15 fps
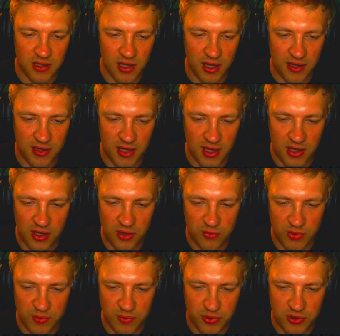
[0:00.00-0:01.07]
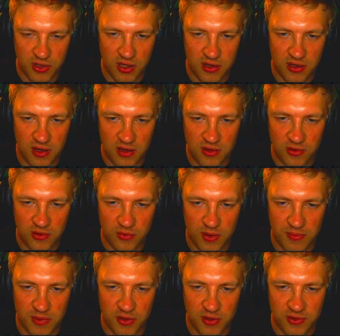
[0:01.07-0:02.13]
And then we put another
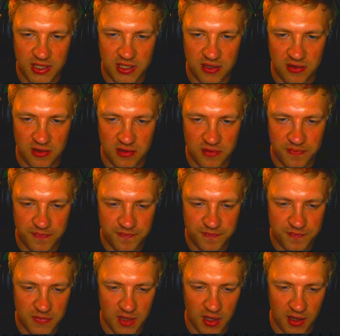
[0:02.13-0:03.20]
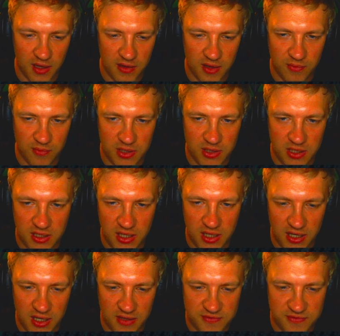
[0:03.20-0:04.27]
windmill here. And then we can
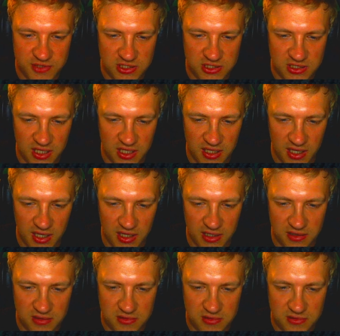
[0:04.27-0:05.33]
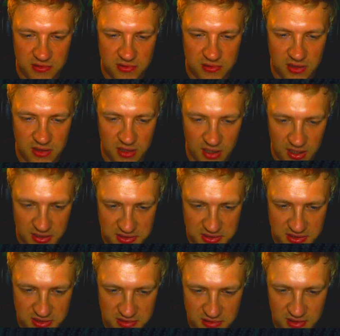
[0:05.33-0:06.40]
kind of just get a
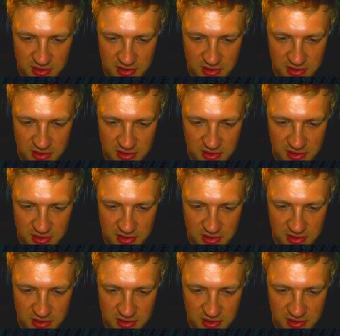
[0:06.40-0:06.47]
nuts.